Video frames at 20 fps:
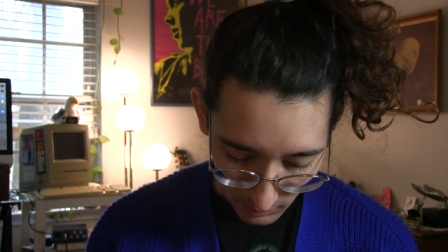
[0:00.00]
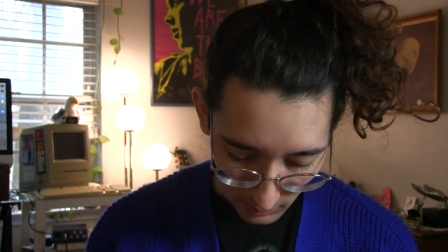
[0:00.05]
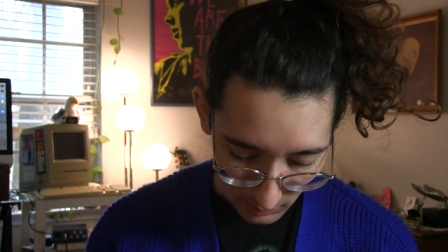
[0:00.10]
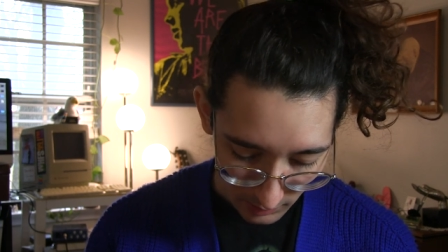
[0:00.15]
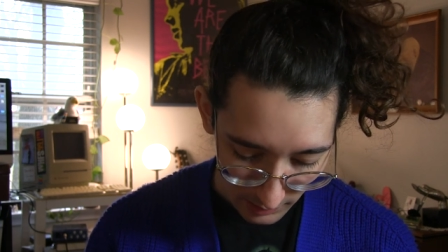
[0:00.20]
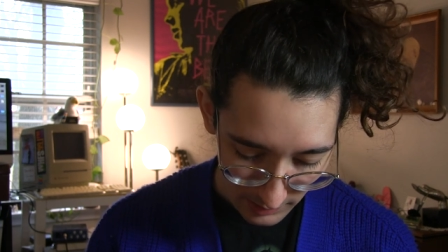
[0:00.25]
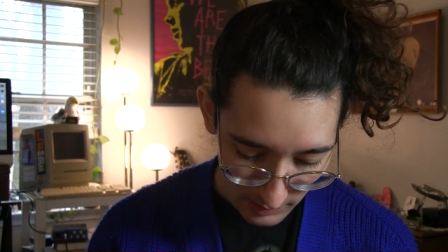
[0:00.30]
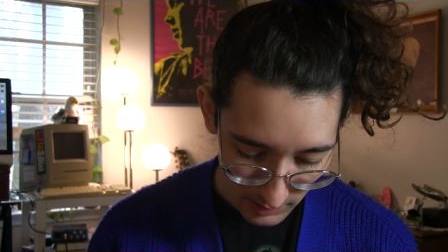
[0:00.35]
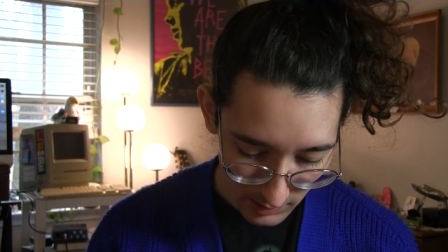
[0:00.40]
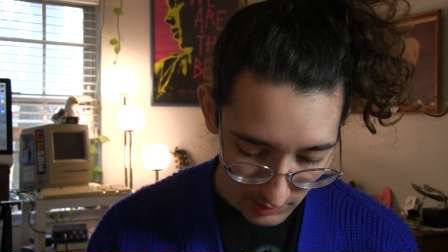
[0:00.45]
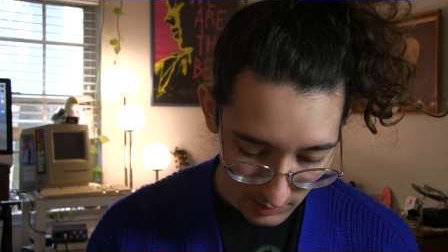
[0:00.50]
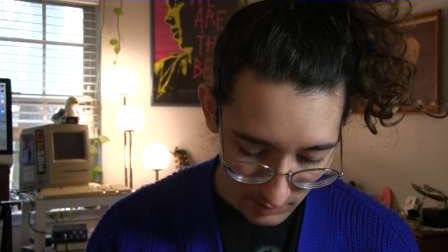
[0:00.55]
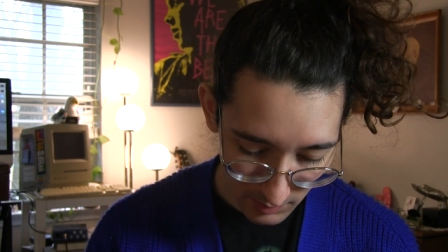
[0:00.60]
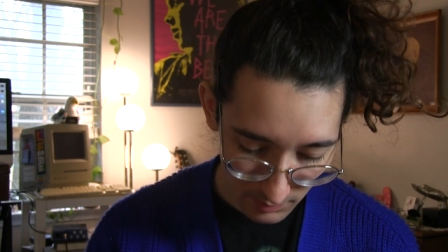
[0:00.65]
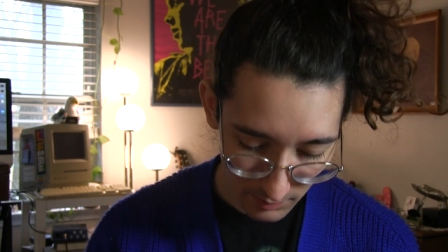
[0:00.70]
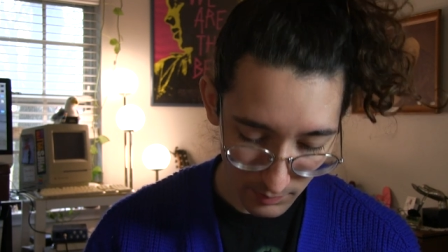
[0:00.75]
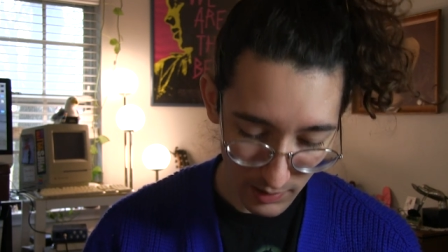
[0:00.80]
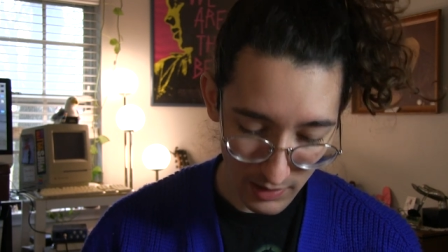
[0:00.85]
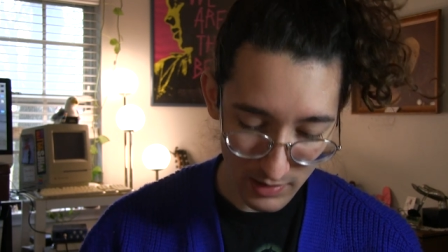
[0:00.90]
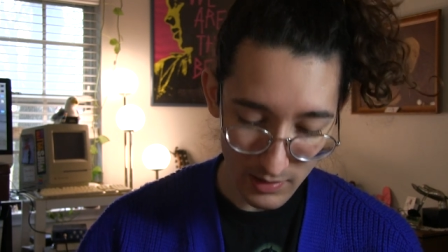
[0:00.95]
let's
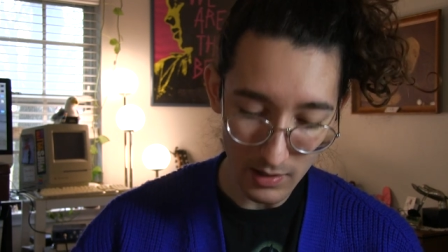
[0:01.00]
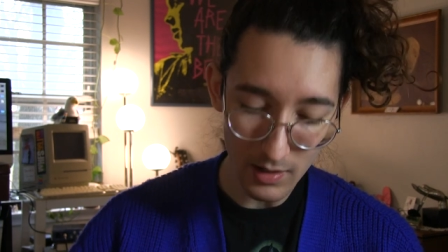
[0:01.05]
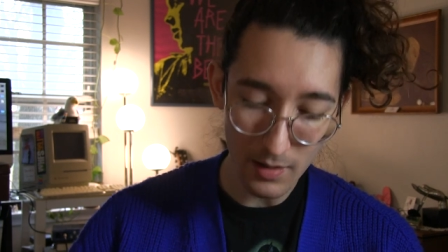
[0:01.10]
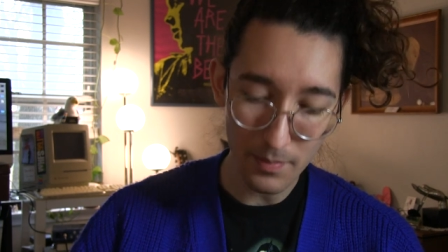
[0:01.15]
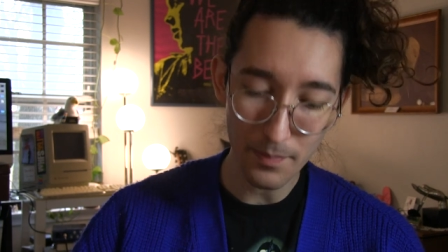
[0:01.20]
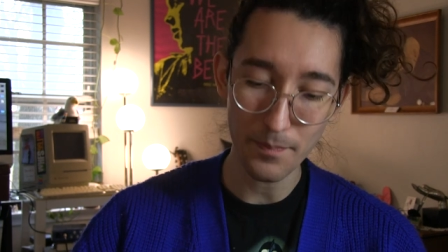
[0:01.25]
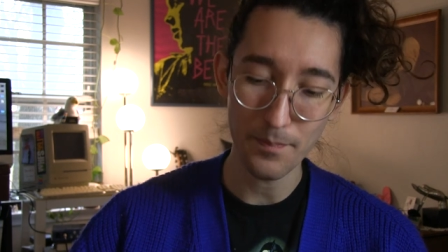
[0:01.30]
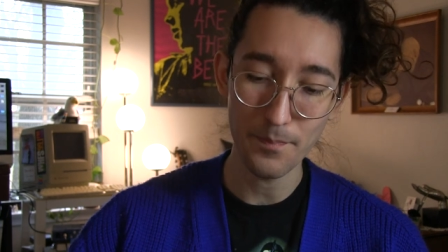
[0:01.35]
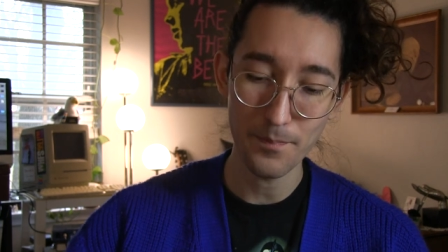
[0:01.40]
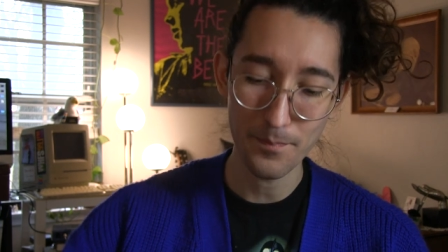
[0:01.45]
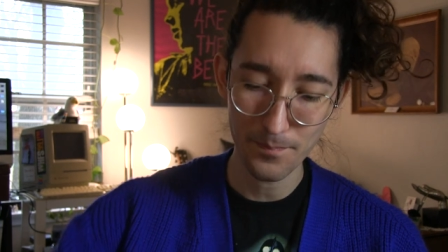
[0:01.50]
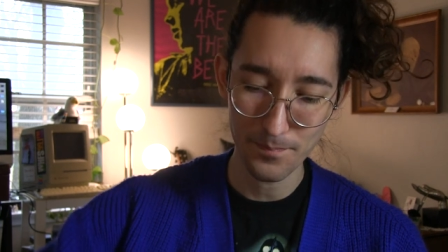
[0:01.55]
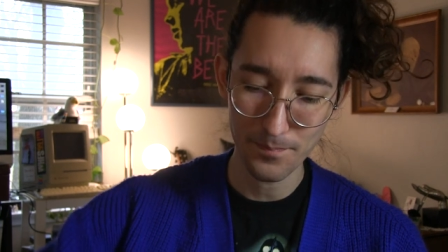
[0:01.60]
mix it up.